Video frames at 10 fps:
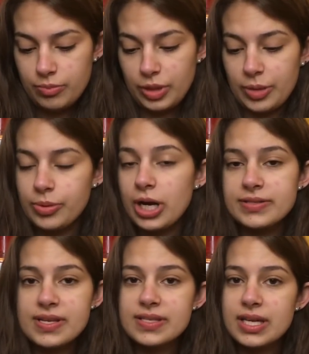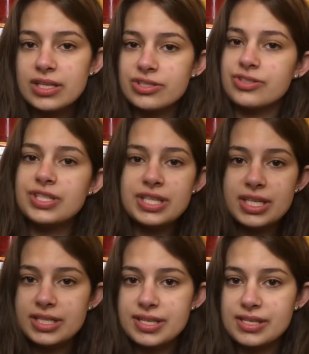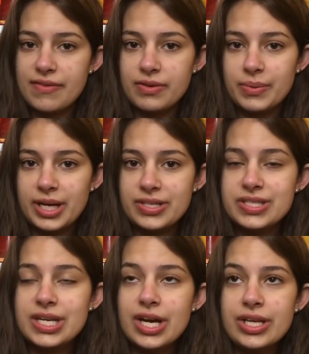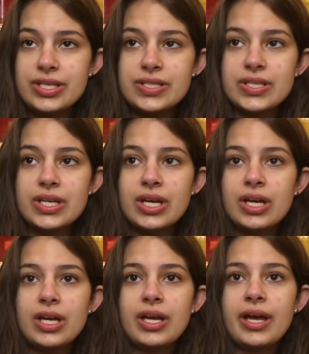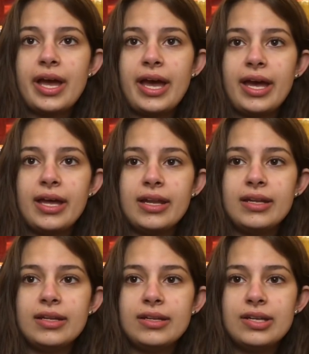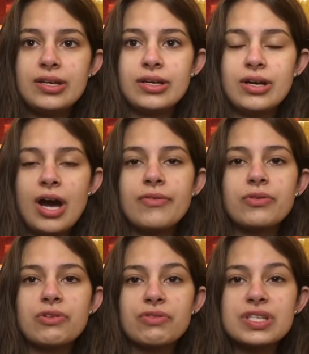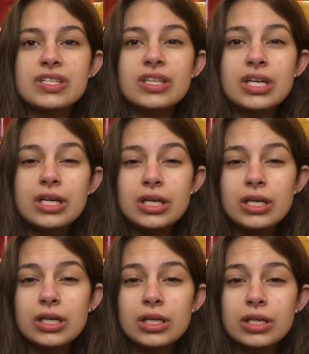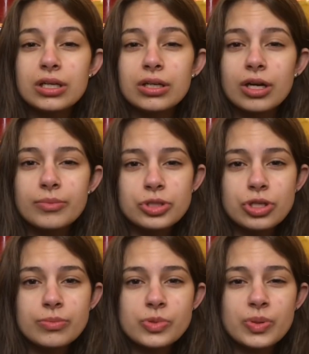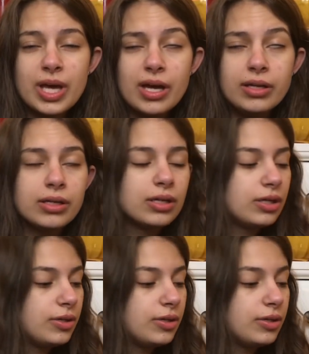like process things or see things as everyone else does. And I've only recently come to terms with that.